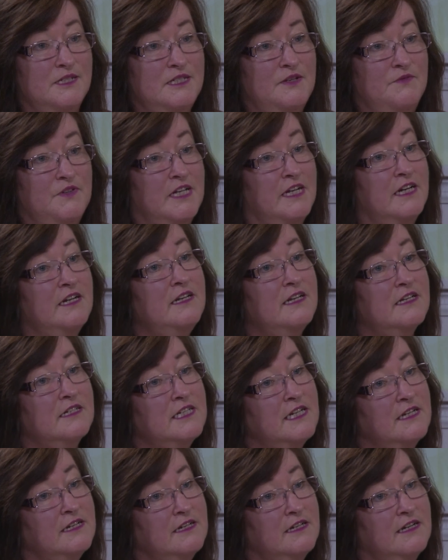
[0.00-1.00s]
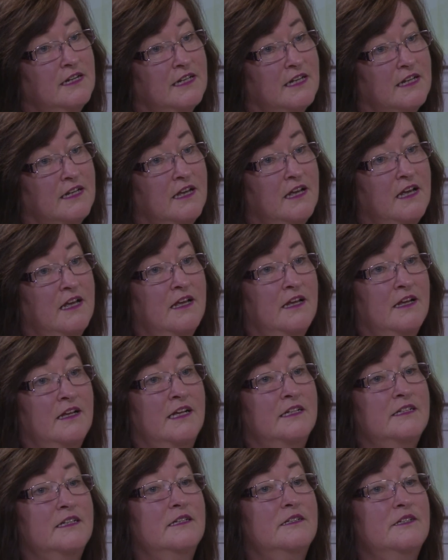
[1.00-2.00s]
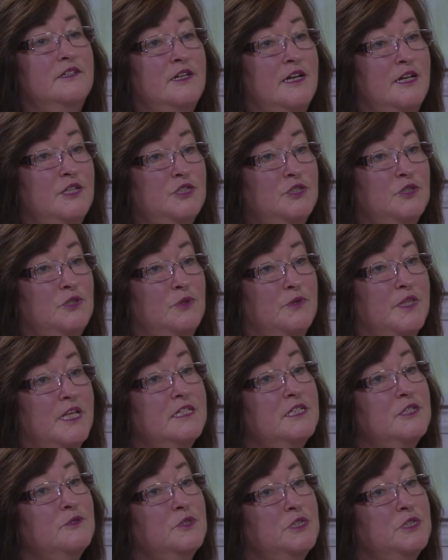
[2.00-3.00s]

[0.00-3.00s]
17, and yet technically under international law they're still